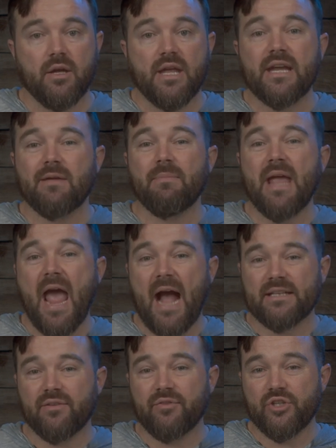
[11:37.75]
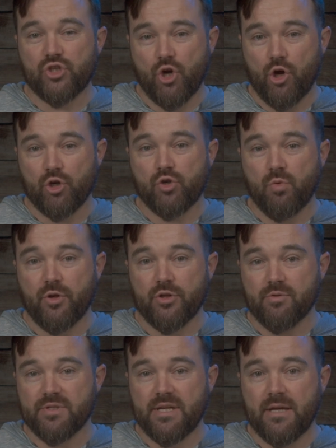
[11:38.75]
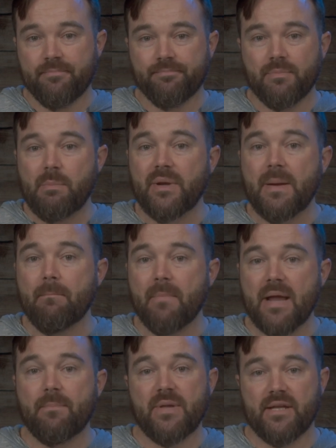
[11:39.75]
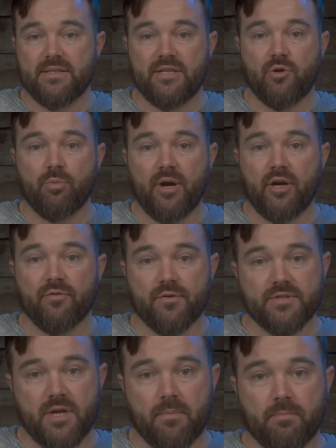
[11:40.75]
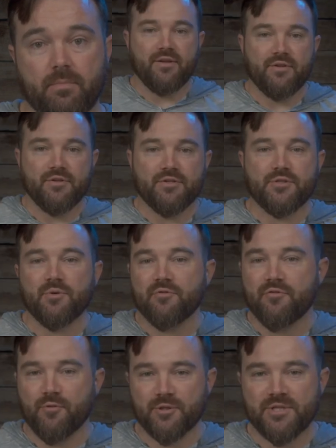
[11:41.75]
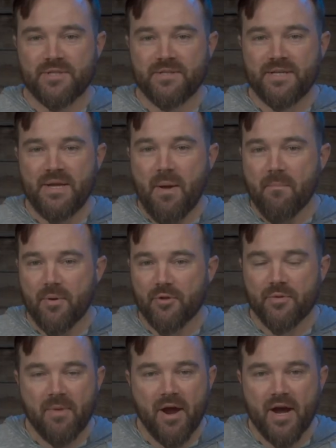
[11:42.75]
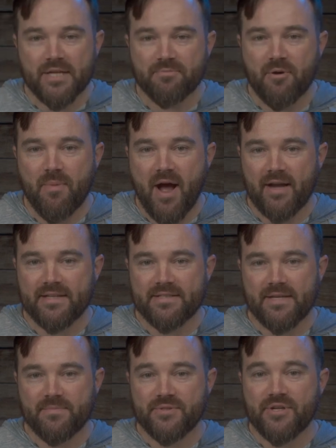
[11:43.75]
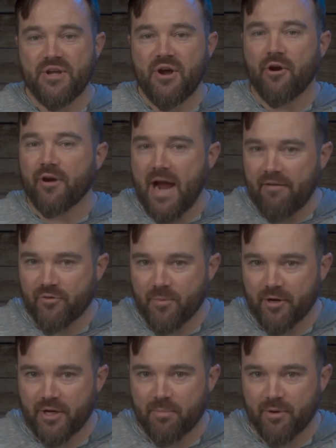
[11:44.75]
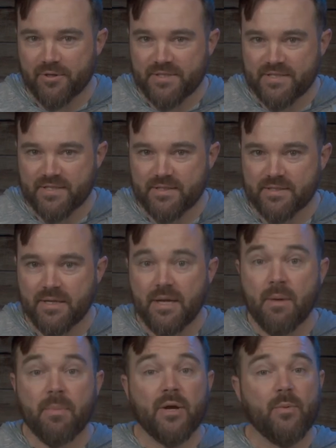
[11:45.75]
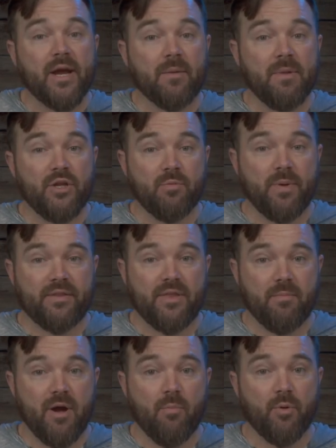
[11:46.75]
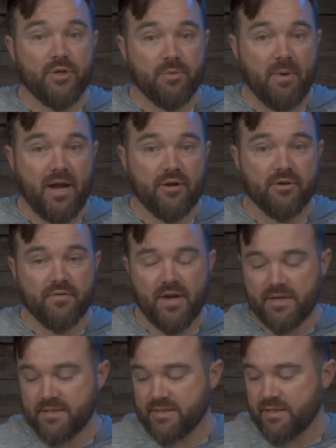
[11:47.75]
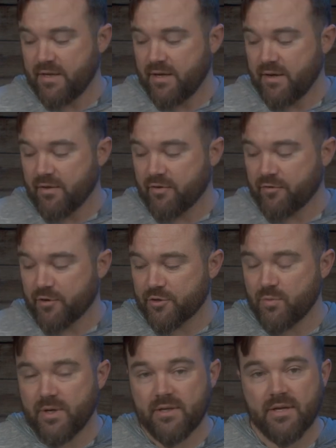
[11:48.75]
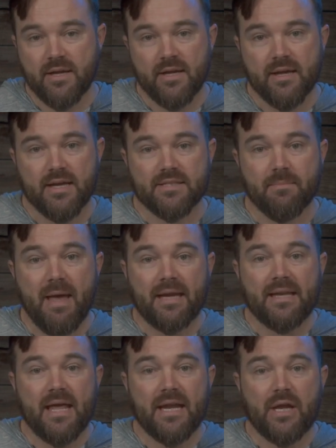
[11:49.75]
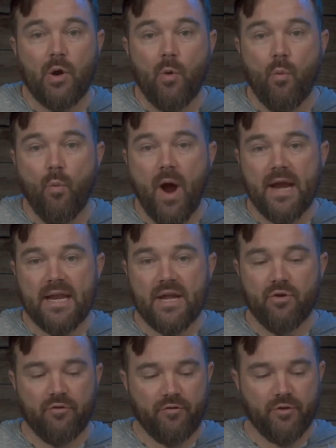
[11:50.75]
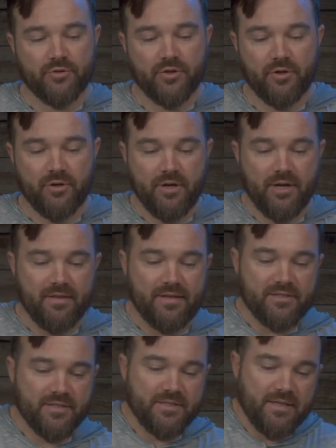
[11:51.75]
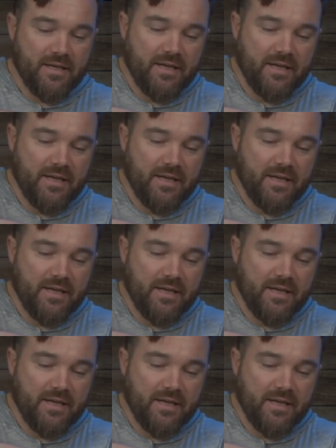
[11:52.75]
It can be actively charged while using it, but it might be a deal breaker for some. So unfortunately, both of my Osmo Pocket tips are aftermarket purchases, but I recommend you pick them up when you buy your device. The first one is a magnetic wide-angle filter that just